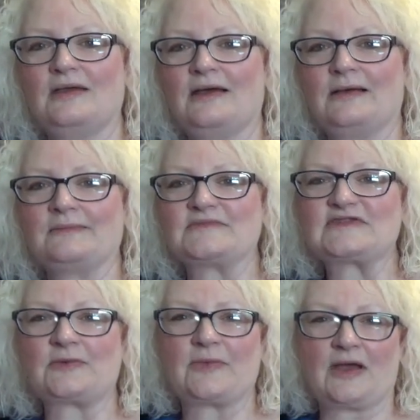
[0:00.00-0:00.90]
Um,
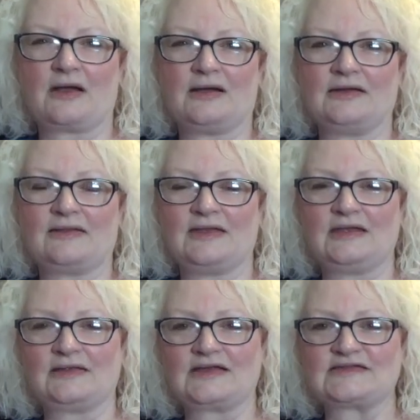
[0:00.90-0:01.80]
so that kind of
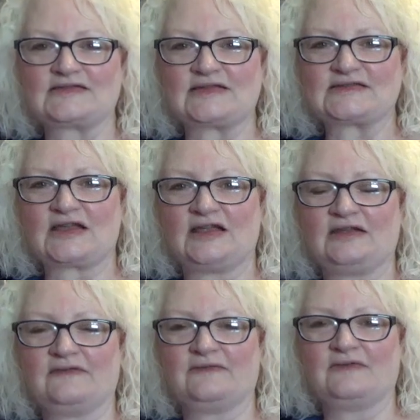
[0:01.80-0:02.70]
thing. That's that's kind
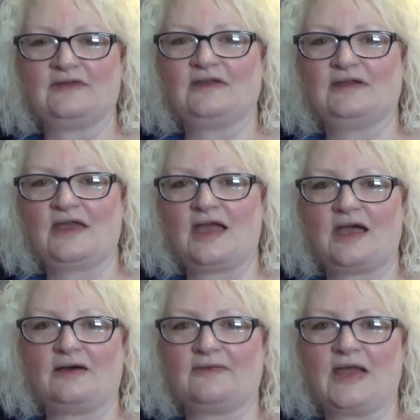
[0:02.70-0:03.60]
of
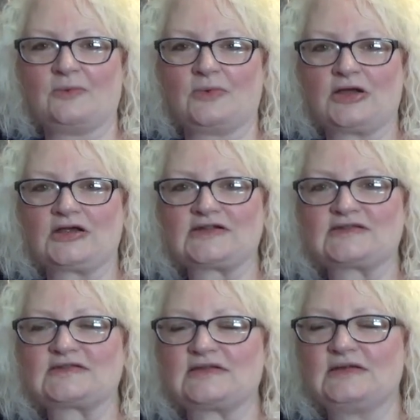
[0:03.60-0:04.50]
how that
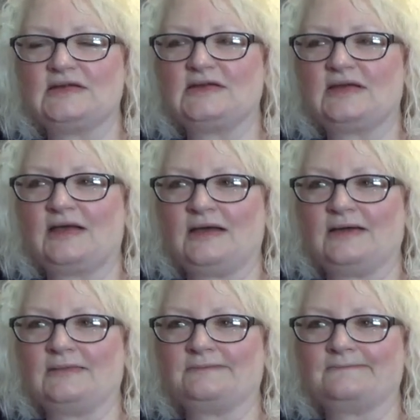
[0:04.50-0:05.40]
works.
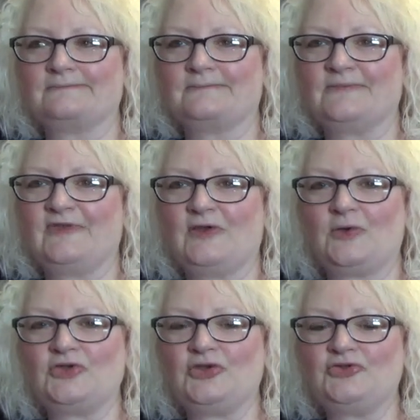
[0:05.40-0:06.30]
Um,
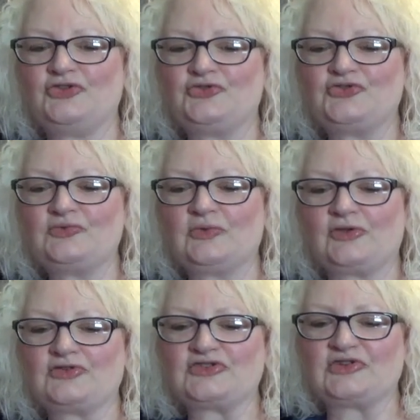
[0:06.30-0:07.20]
so you you do
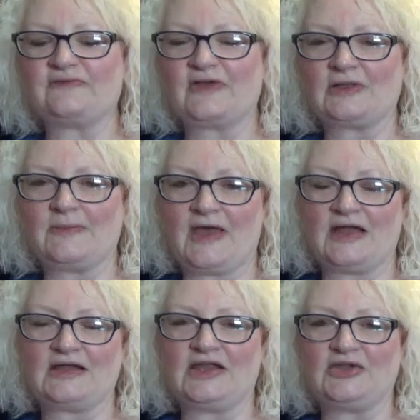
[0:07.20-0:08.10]
learn to develop
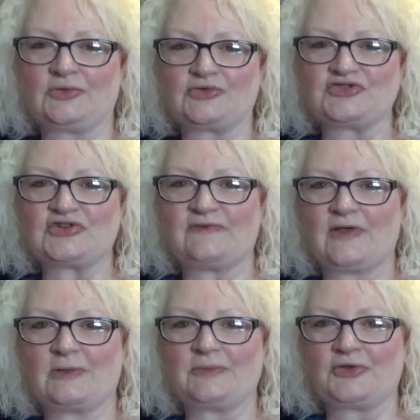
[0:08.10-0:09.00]
that, and you learn to
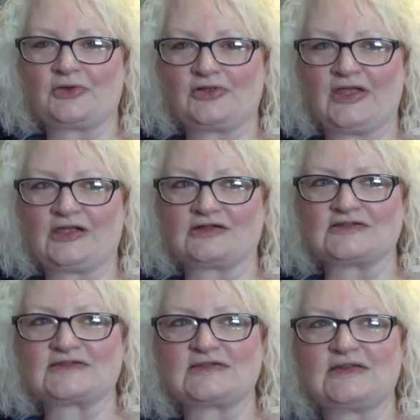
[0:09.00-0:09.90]
develop your clairs,